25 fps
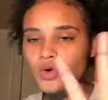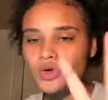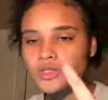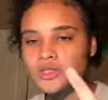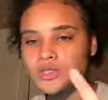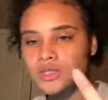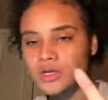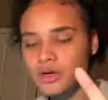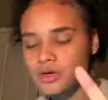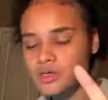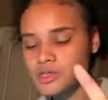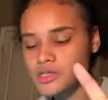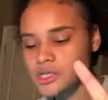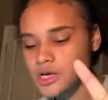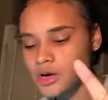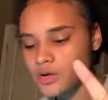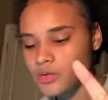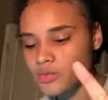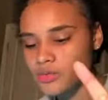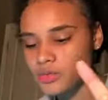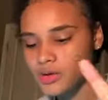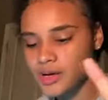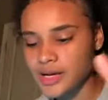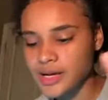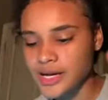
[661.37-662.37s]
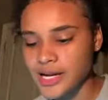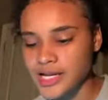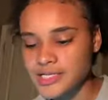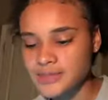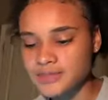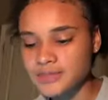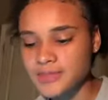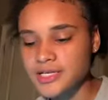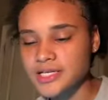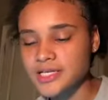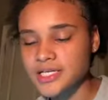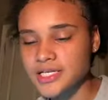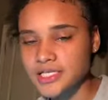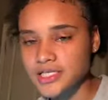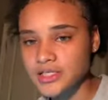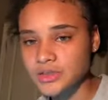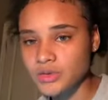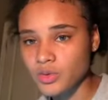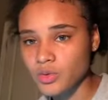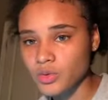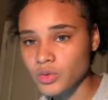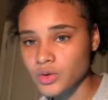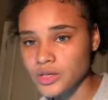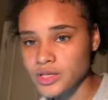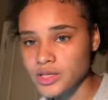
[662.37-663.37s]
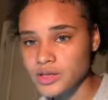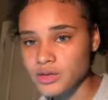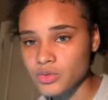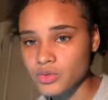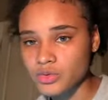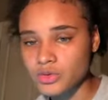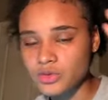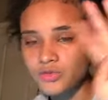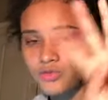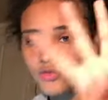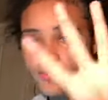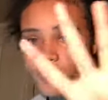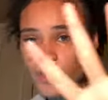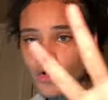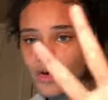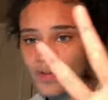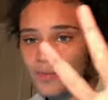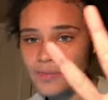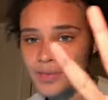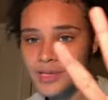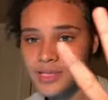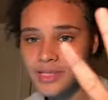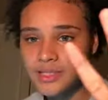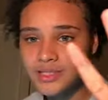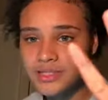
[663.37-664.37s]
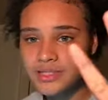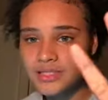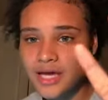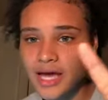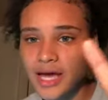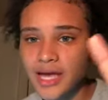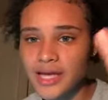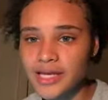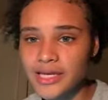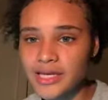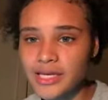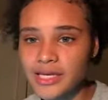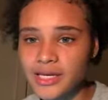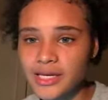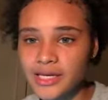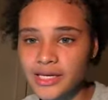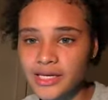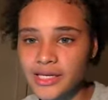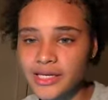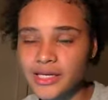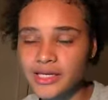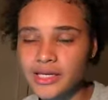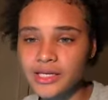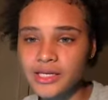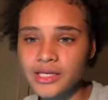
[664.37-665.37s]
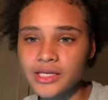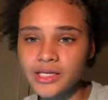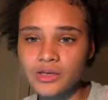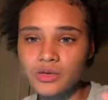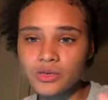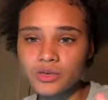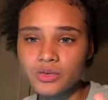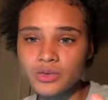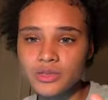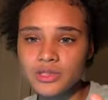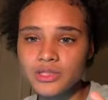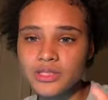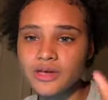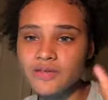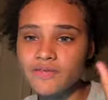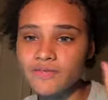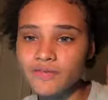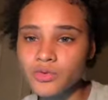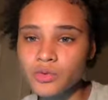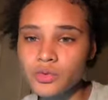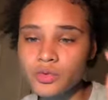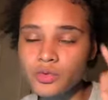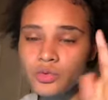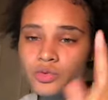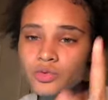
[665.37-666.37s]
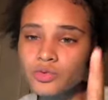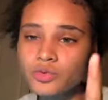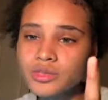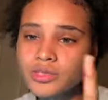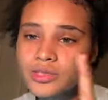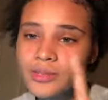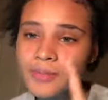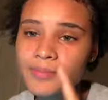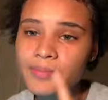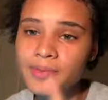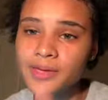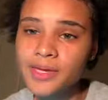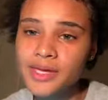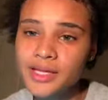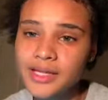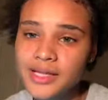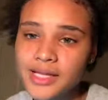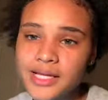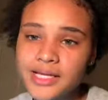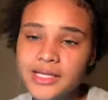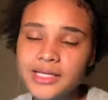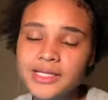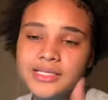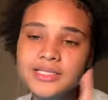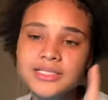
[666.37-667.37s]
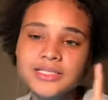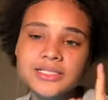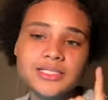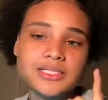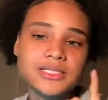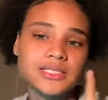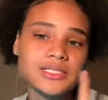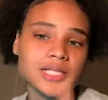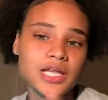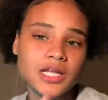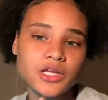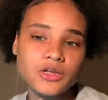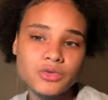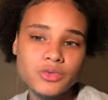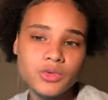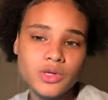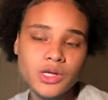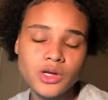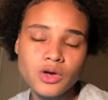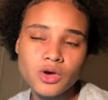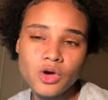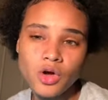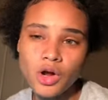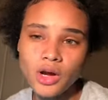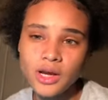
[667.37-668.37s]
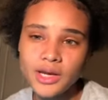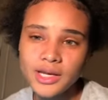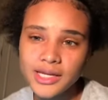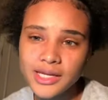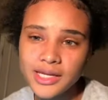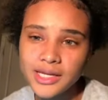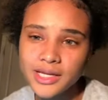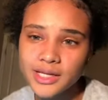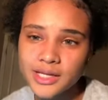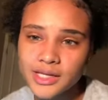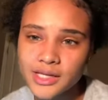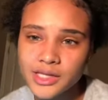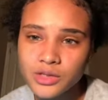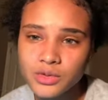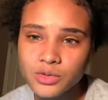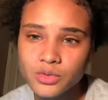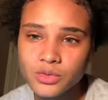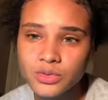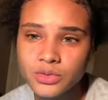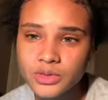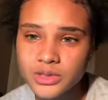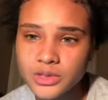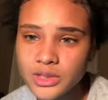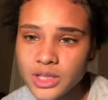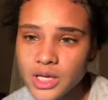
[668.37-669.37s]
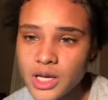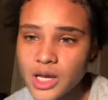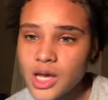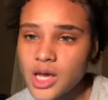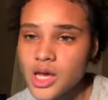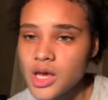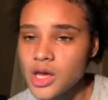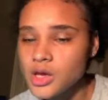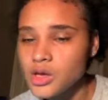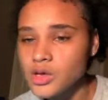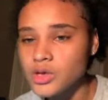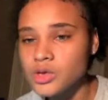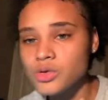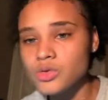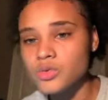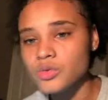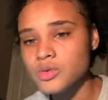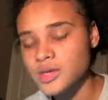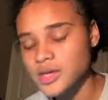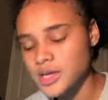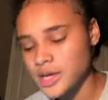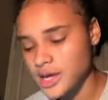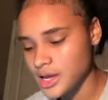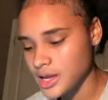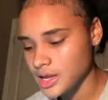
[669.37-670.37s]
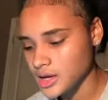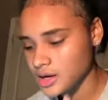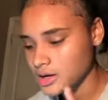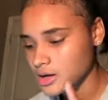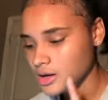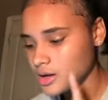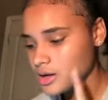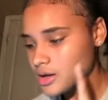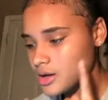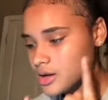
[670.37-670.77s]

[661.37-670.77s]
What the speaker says: songs out, and that's because only those 4 beats I can legally use. If you use a beat that you cannot legally use, you can